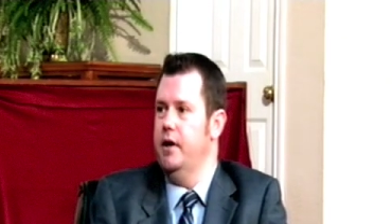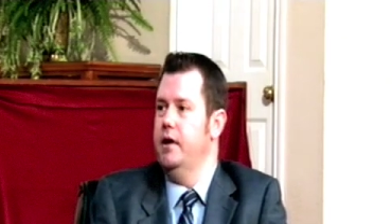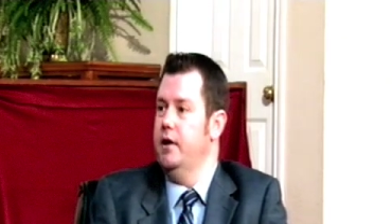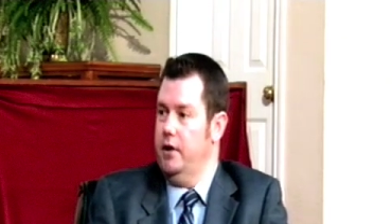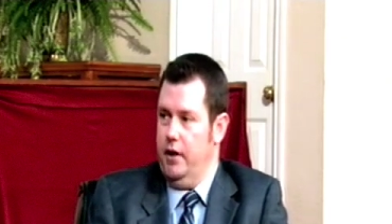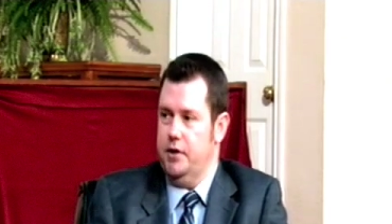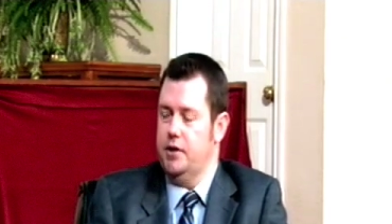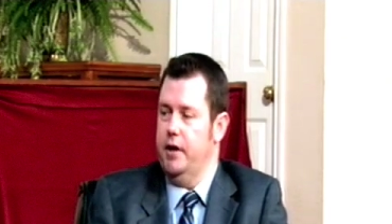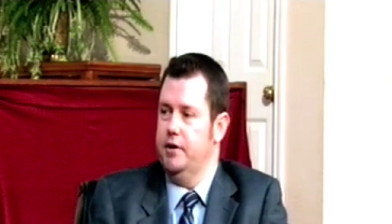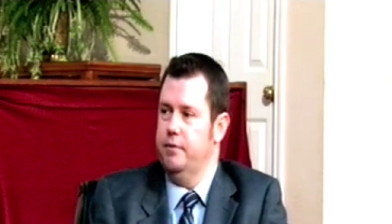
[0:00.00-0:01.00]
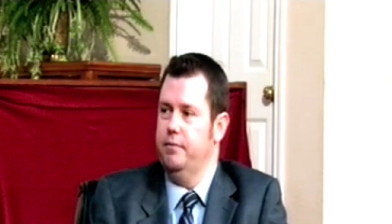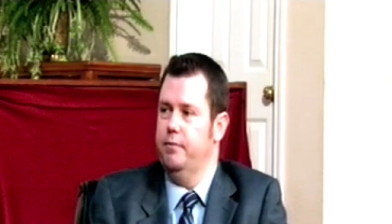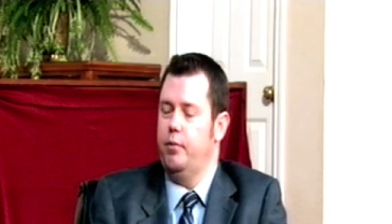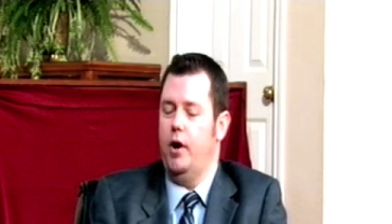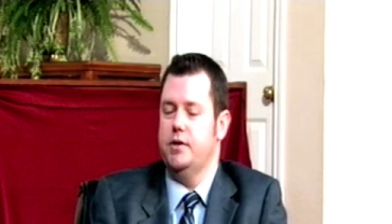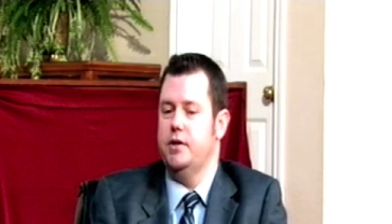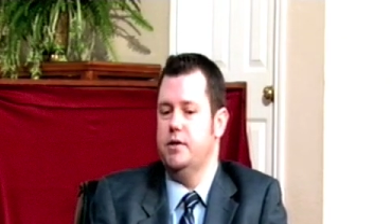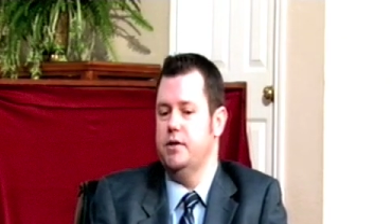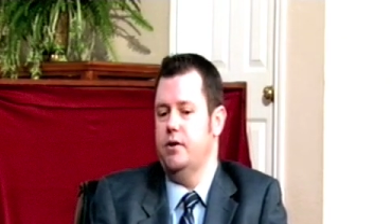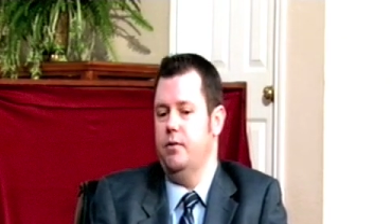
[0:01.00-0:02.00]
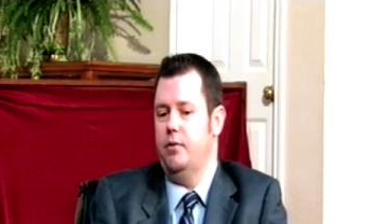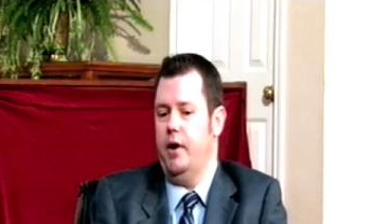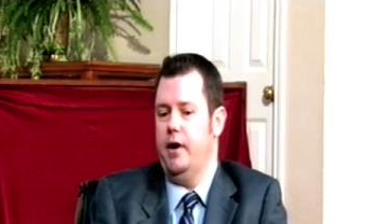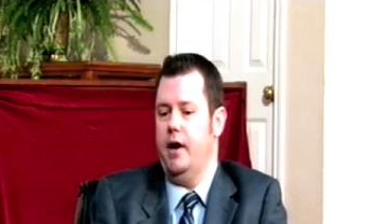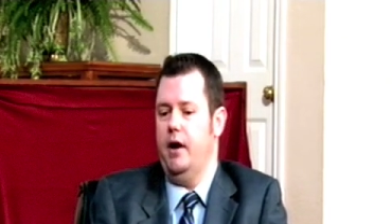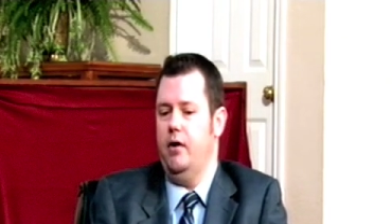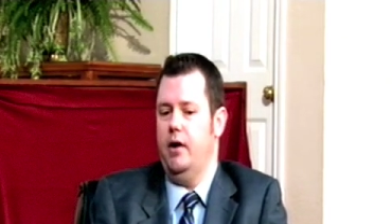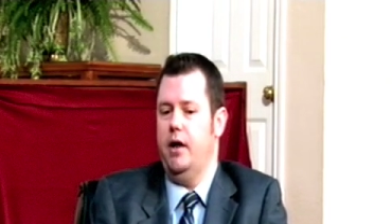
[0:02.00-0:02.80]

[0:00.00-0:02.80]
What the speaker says: The legislative process is on right now.